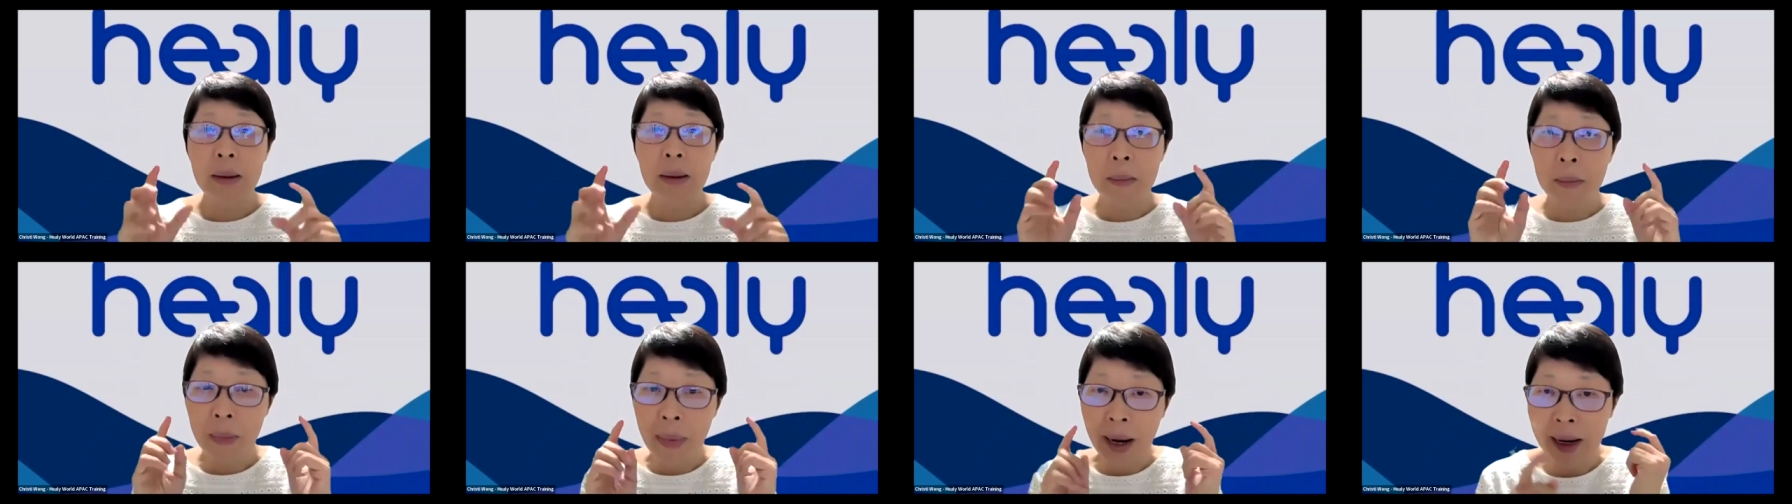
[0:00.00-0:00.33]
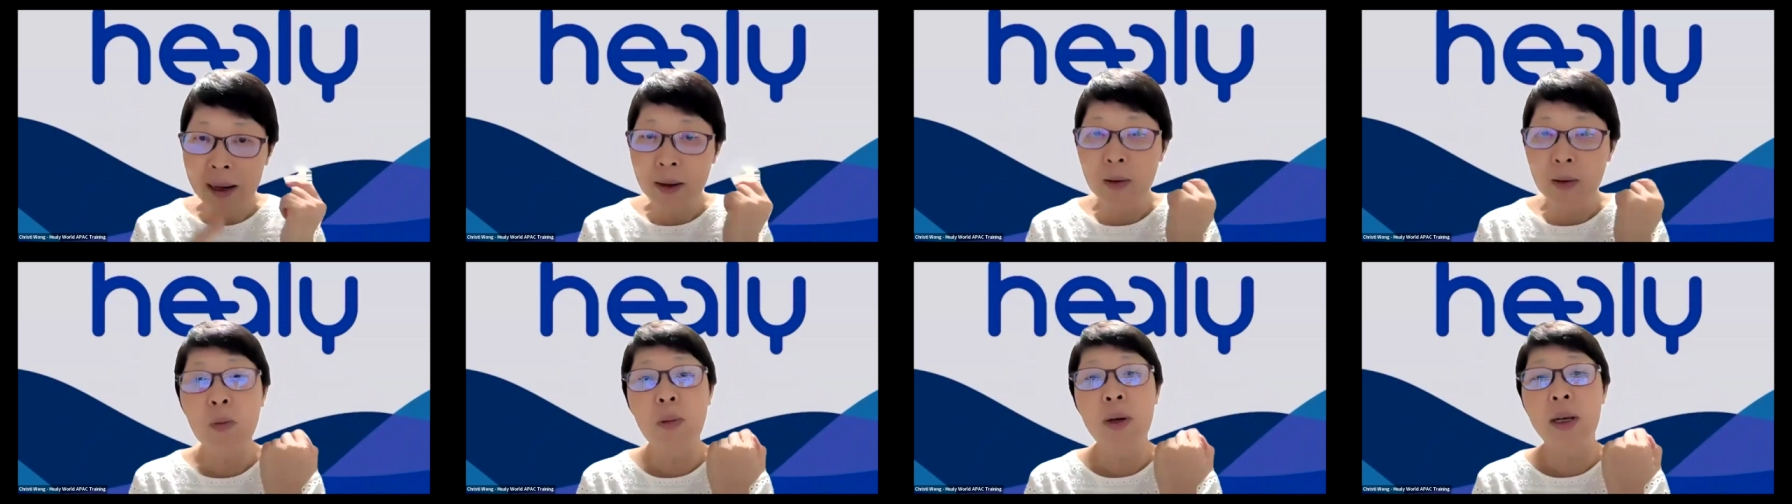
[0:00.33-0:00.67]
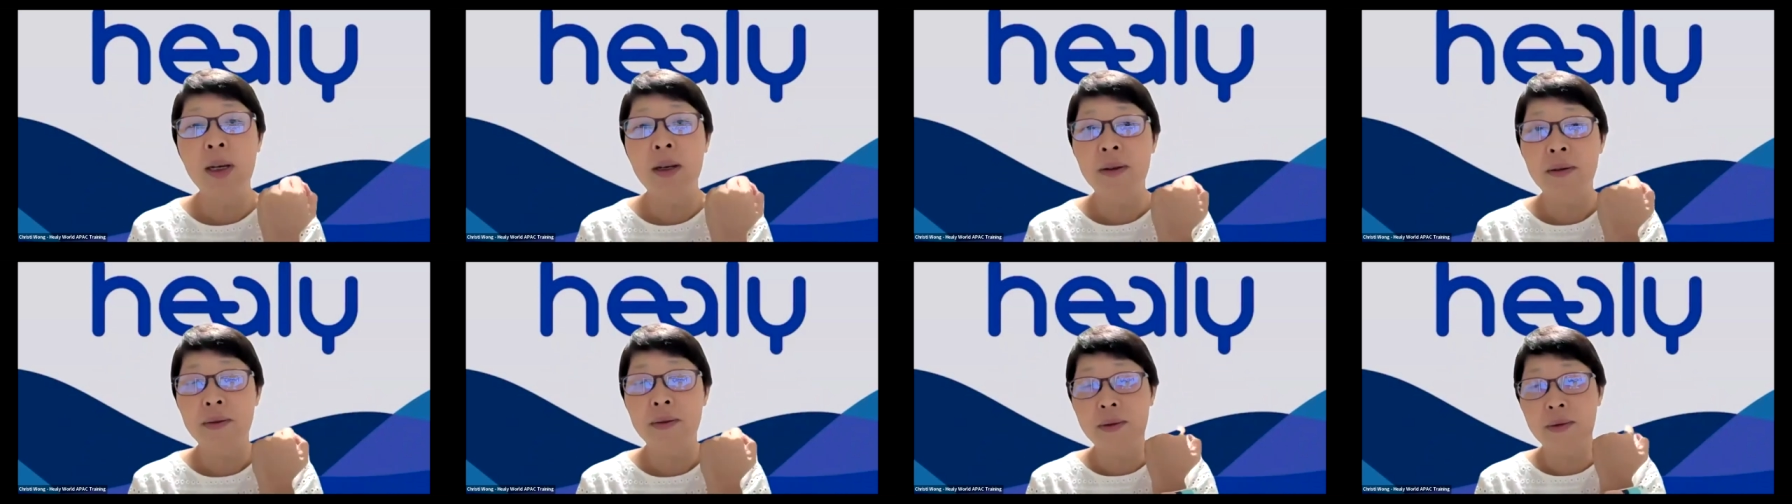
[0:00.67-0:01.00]
the mind
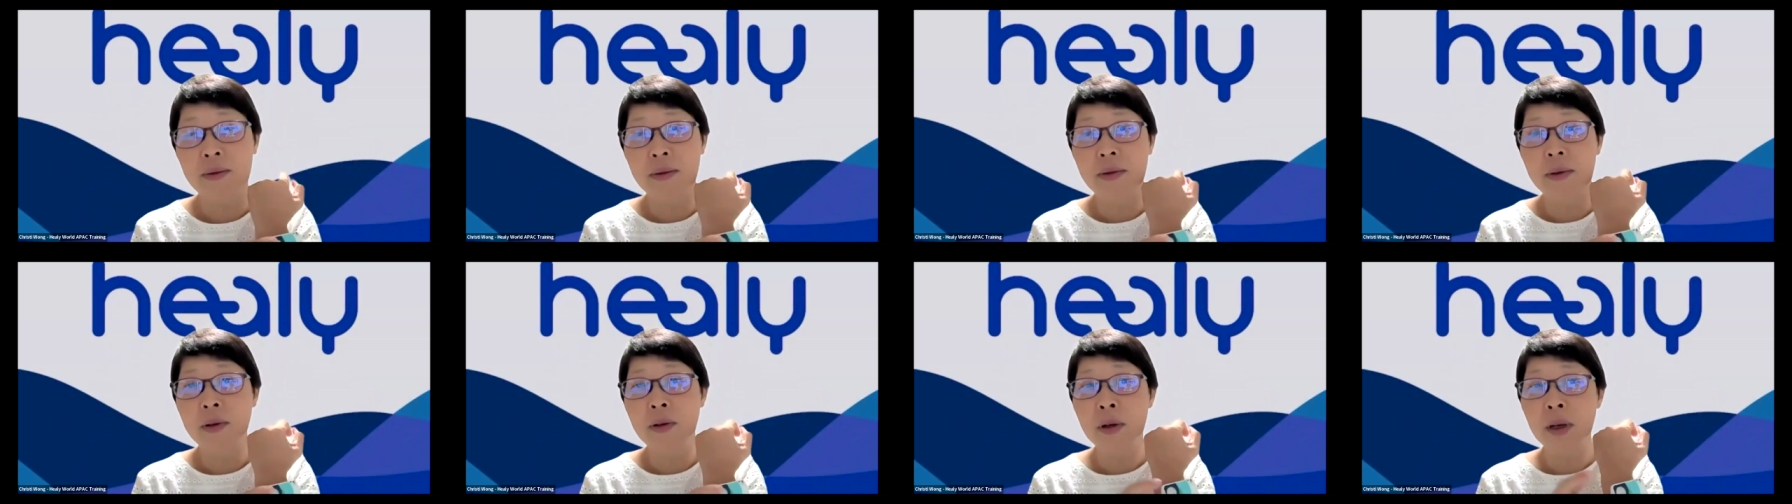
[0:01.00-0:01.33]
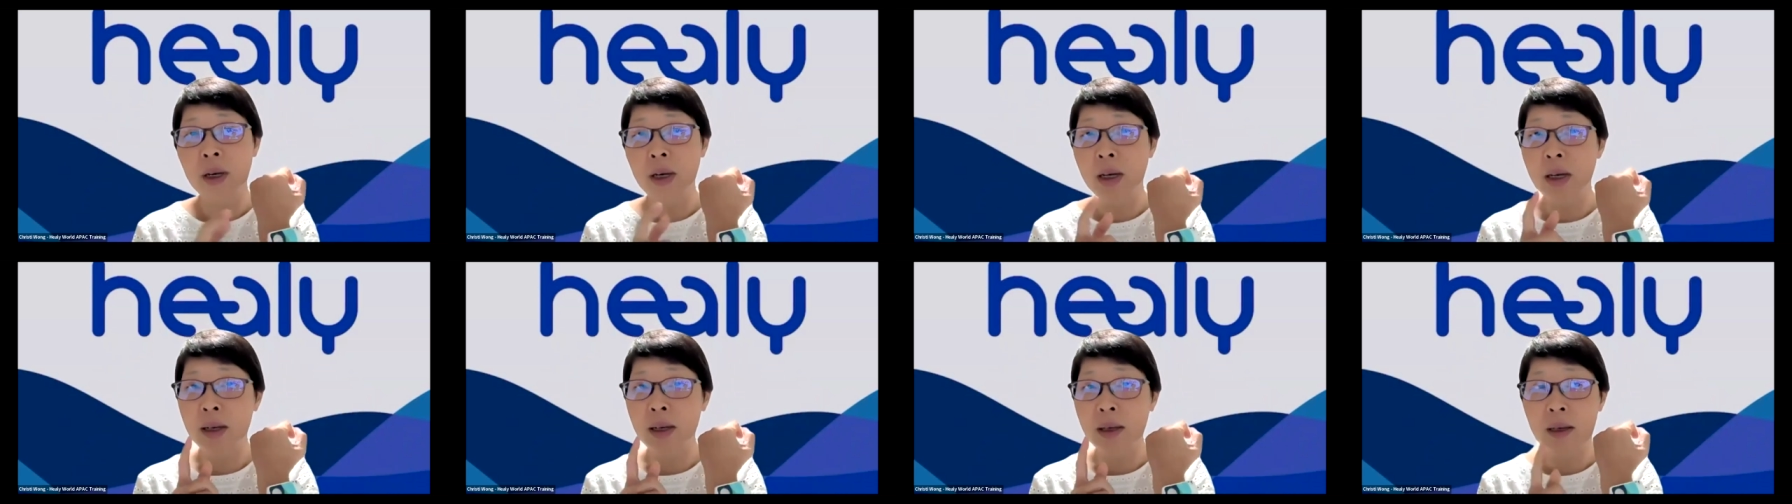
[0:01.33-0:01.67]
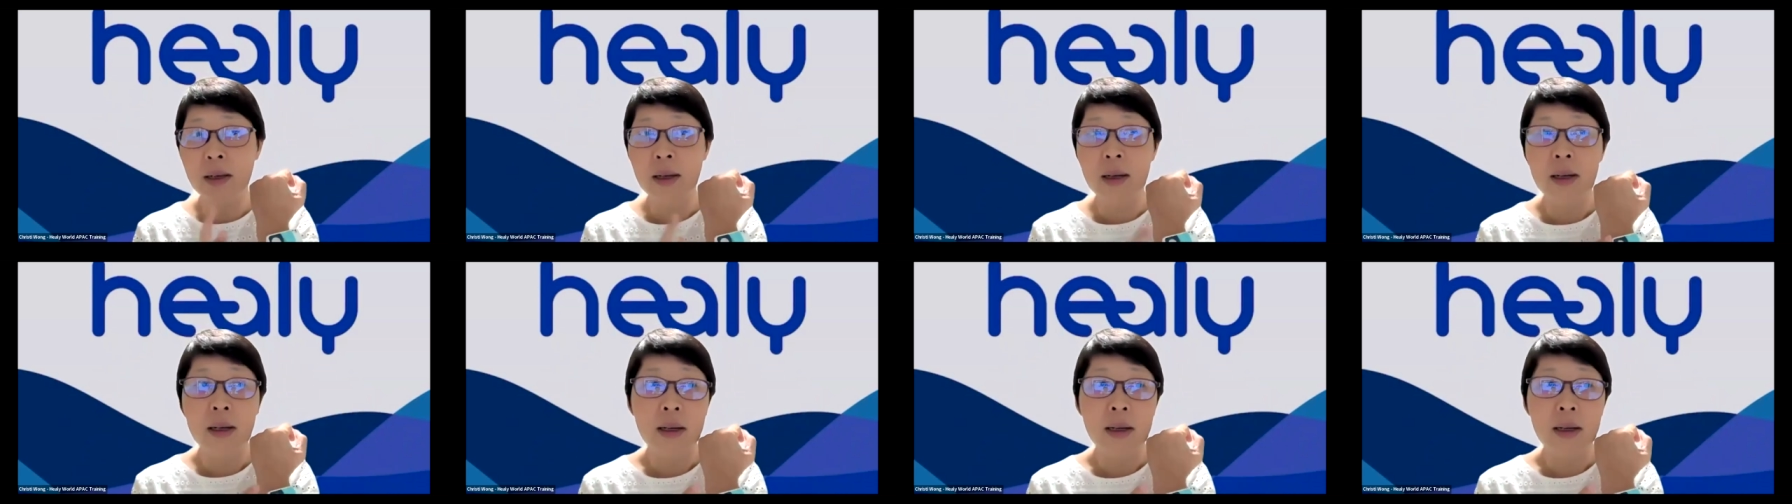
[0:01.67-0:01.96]
wave. Okay,